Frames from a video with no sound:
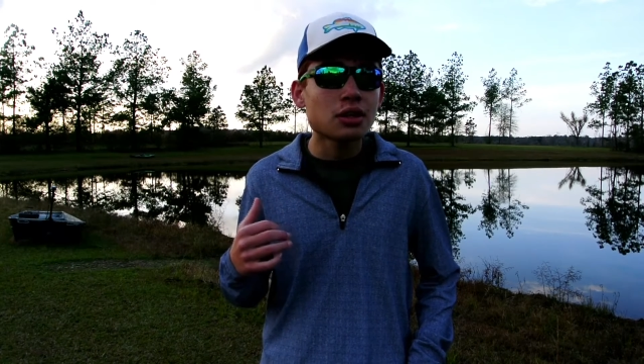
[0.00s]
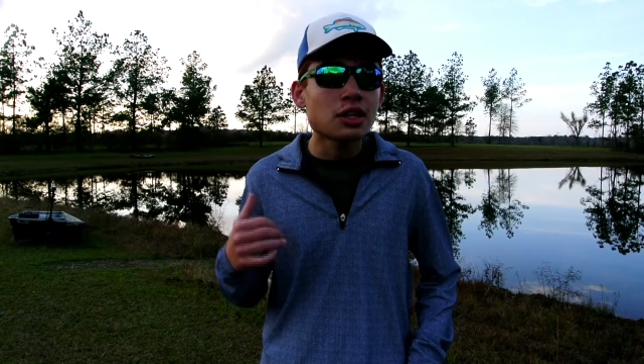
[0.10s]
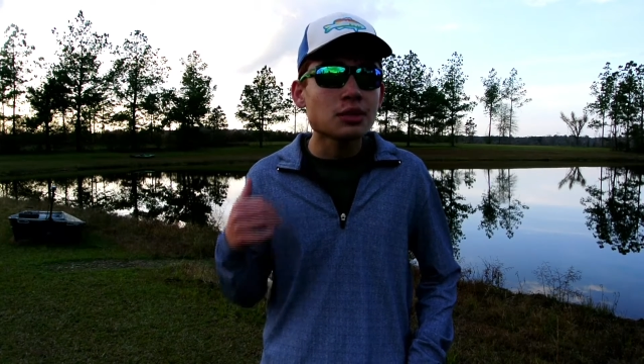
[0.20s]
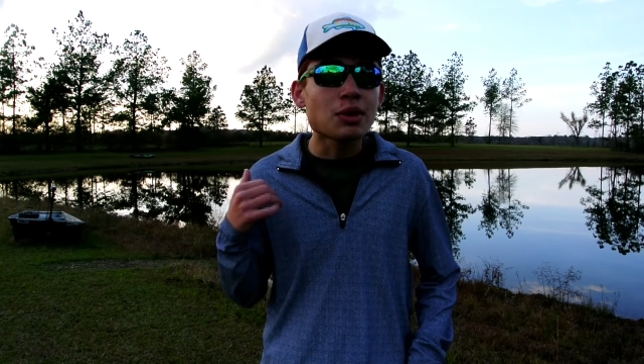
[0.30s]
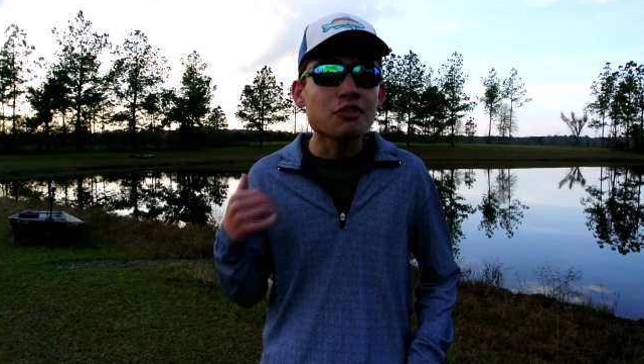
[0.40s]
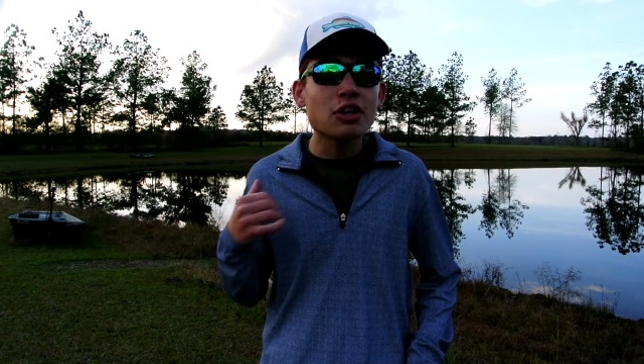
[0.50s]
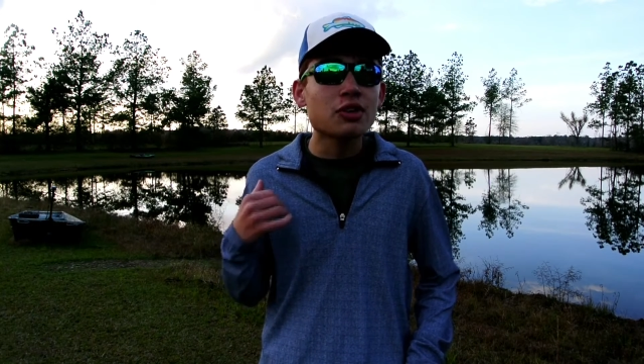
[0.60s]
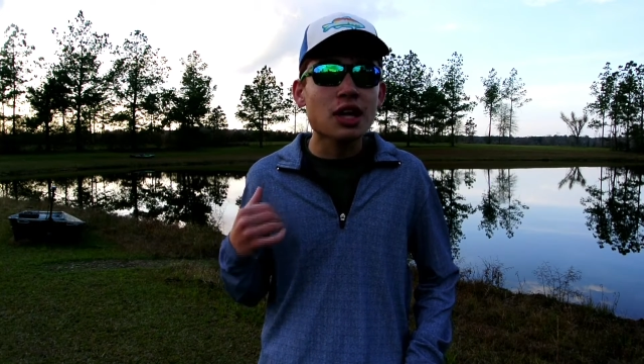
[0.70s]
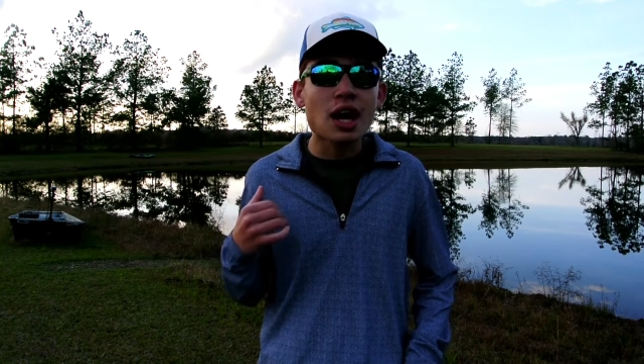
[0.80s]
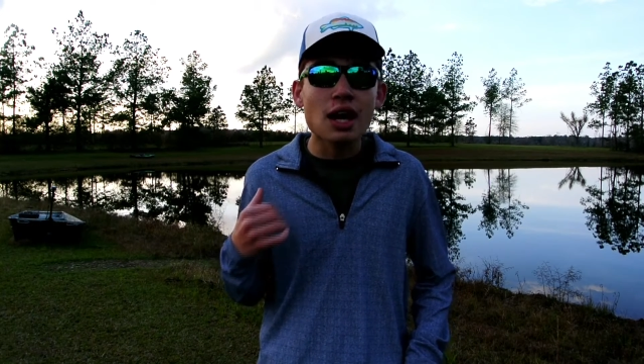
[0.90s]
it's my
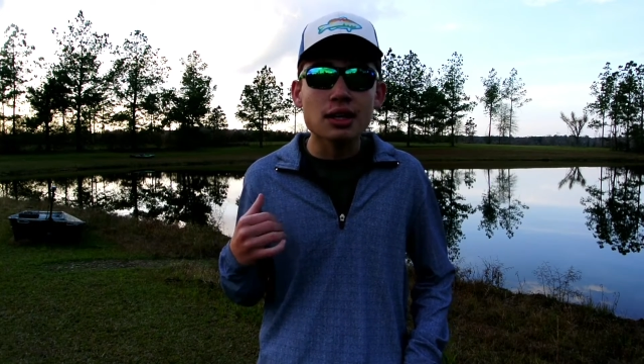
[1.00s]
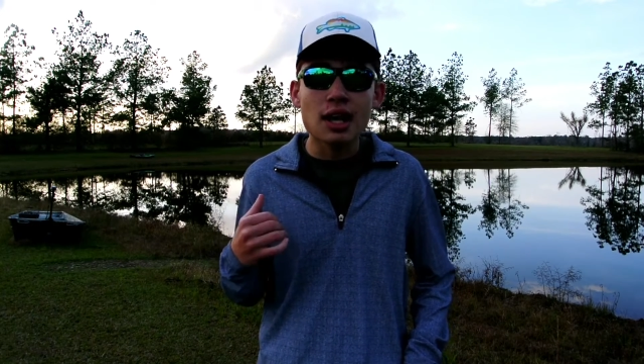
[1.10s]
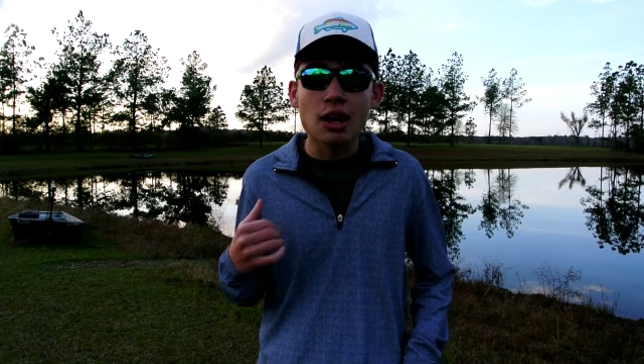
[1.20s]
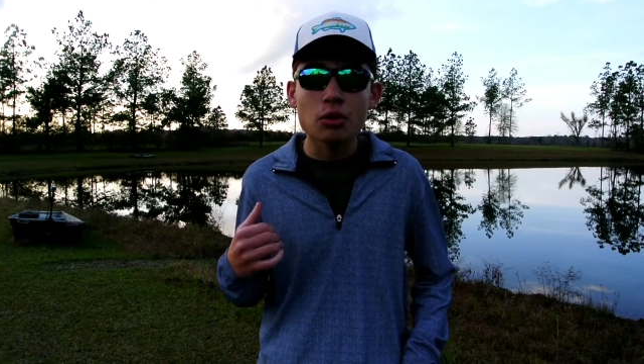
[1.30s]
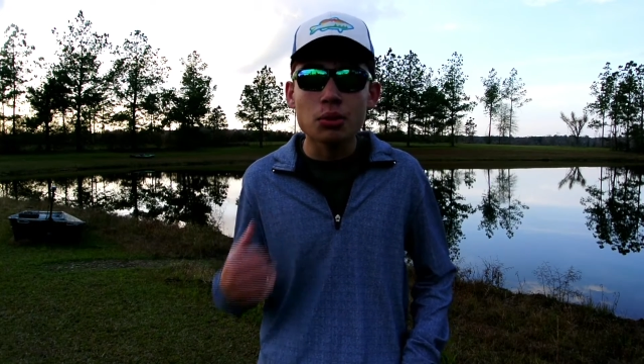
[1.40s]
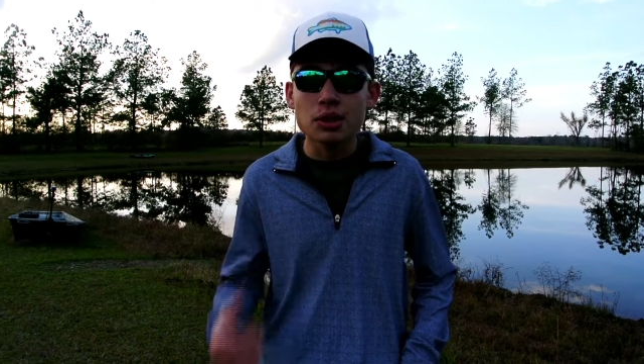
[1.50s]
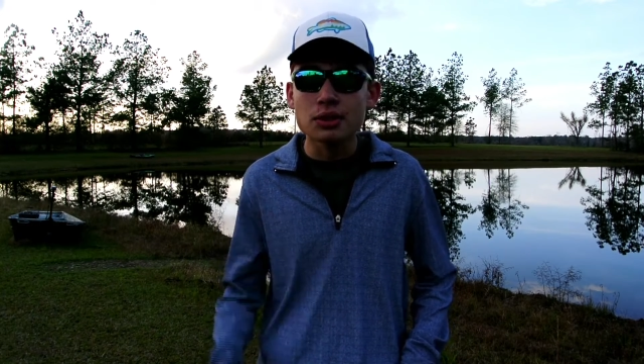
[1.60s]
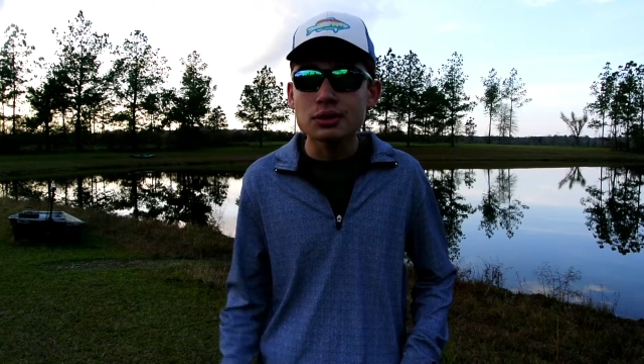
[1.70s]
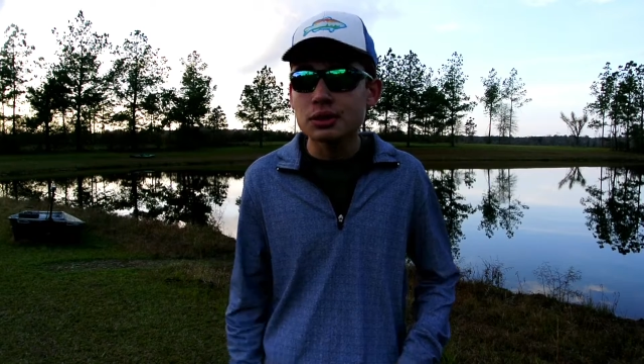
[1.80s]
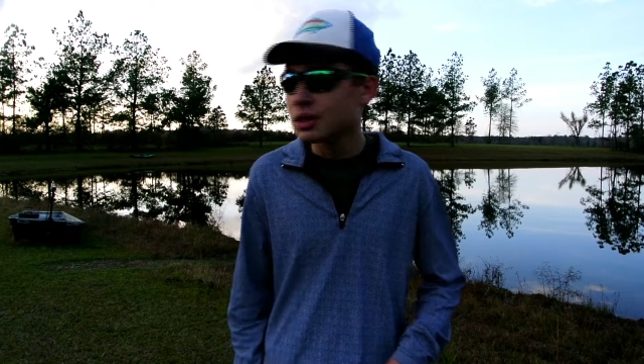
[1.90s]
favorite kayak now,
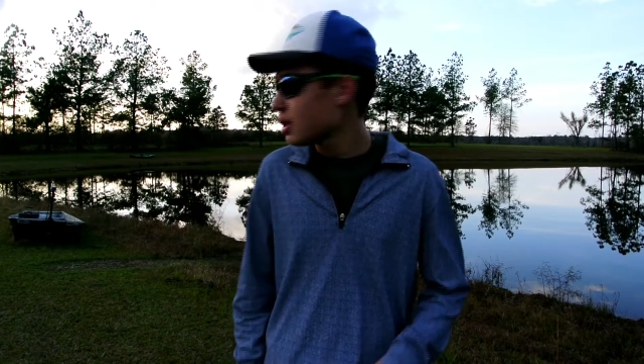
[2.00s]
because